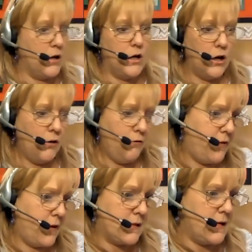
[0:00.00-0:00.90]
Golf,
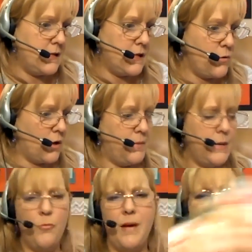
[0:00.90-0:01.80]
that's an easy one.
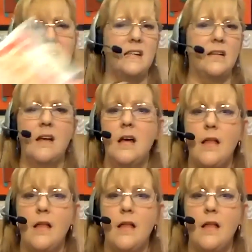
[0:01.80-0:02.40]
People magazine.